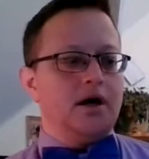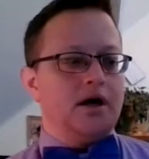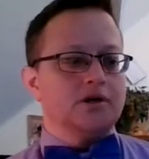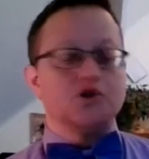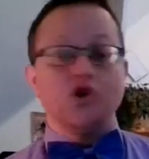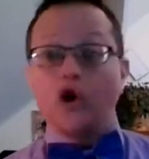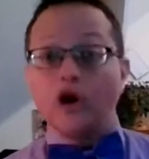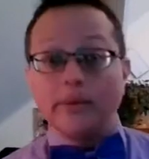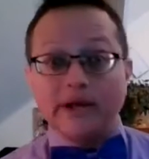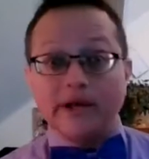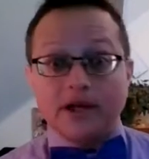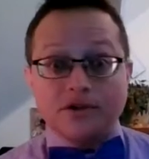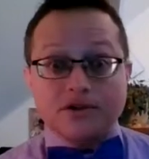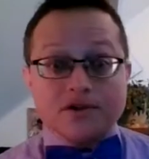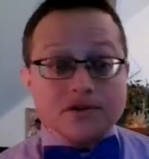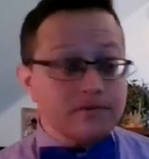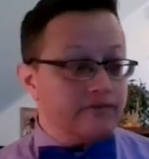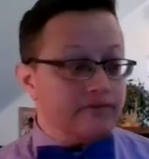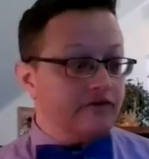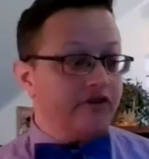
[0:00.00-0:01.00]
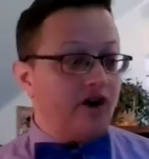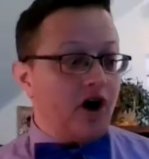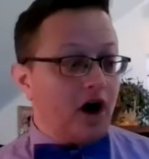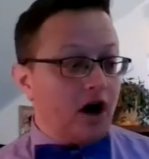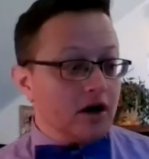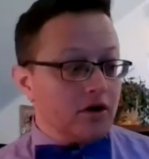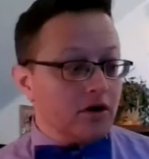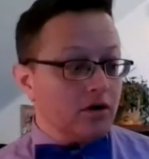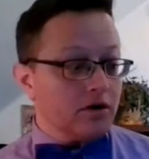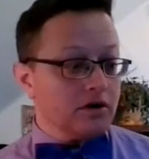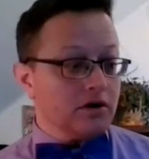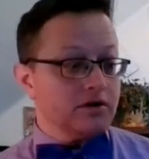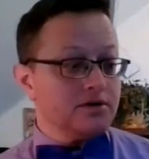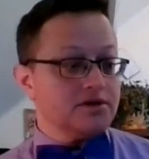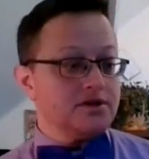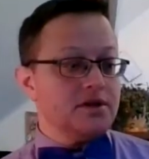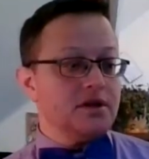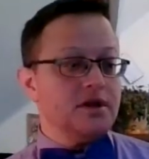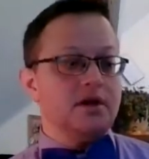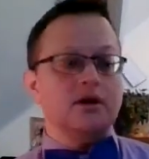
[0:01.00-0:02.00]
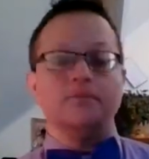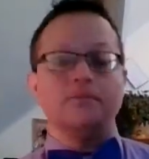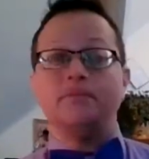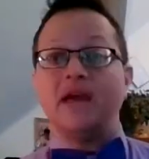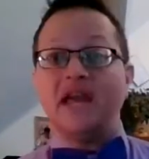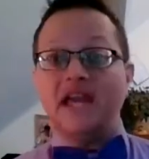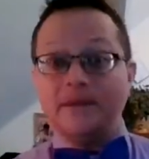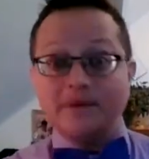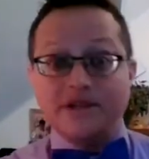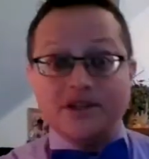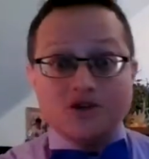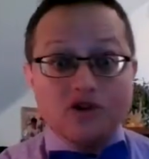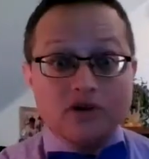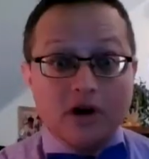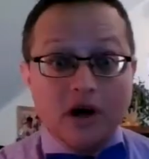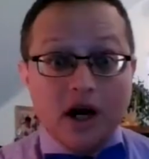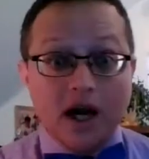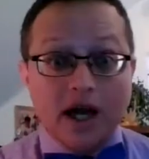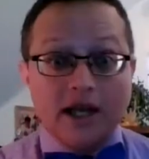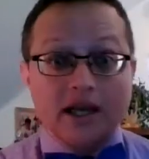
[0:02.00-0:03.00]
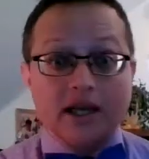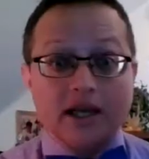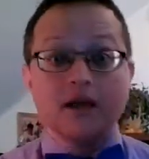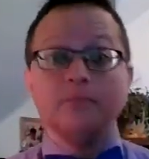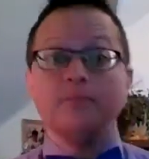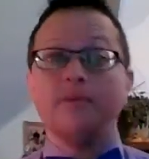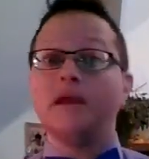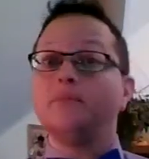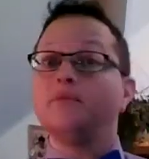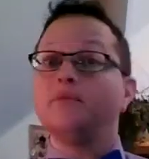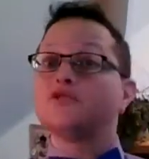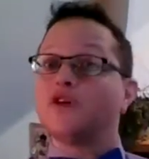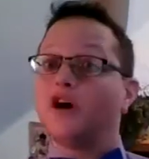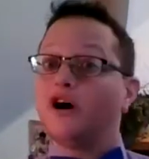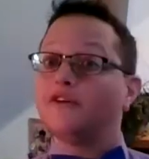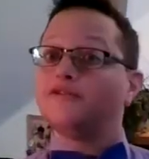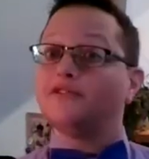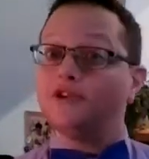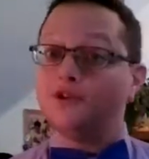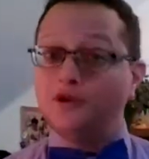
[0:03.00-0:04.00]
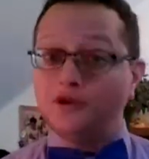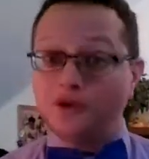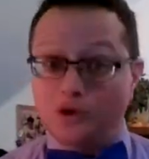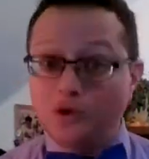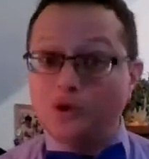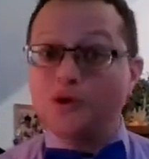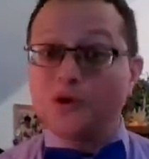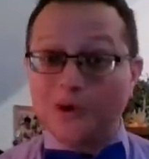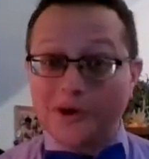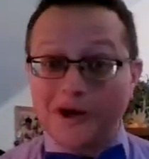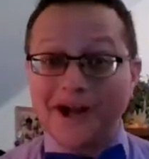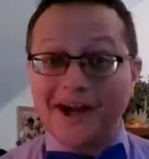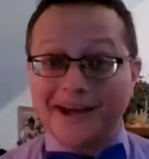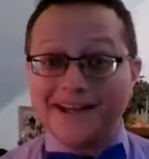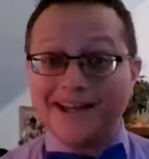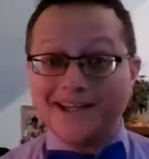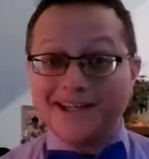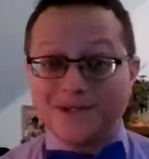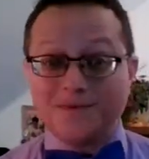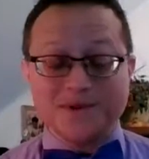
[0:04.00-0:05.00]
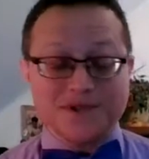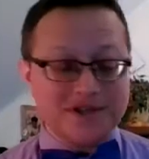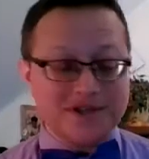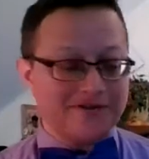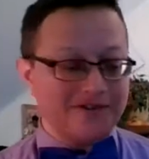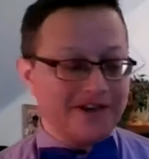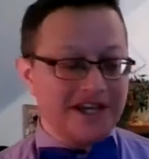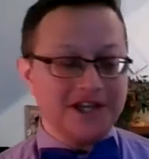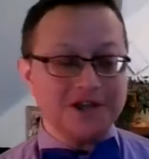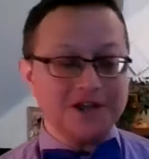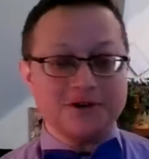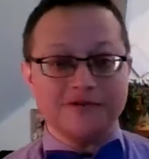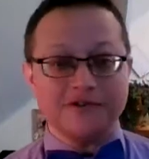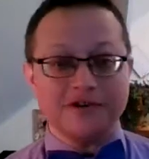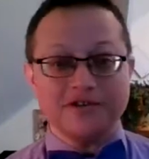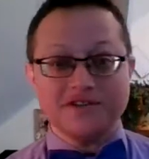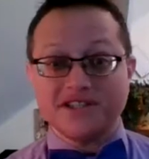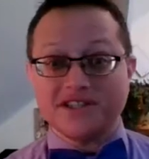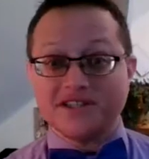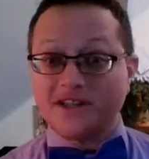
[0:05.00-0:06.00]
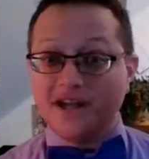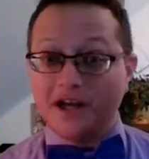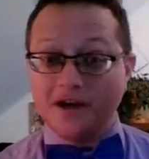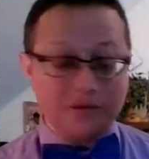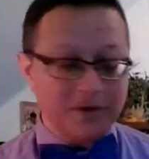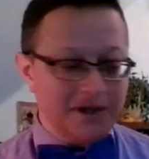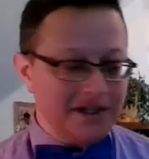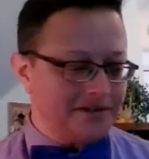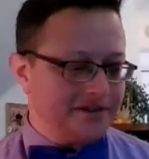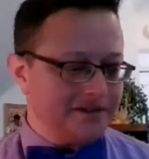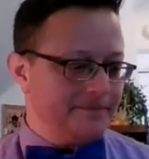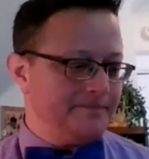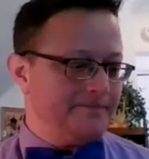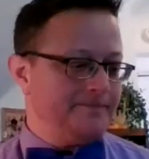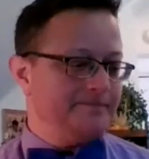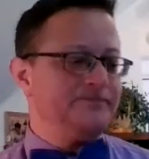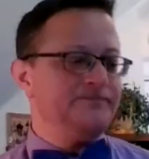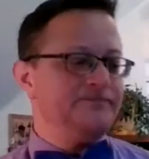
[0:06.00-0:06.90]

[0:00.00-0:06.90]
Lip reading: Doorbells, foghorns, babies crying. Babies often do cry at specific intervals. It's not random.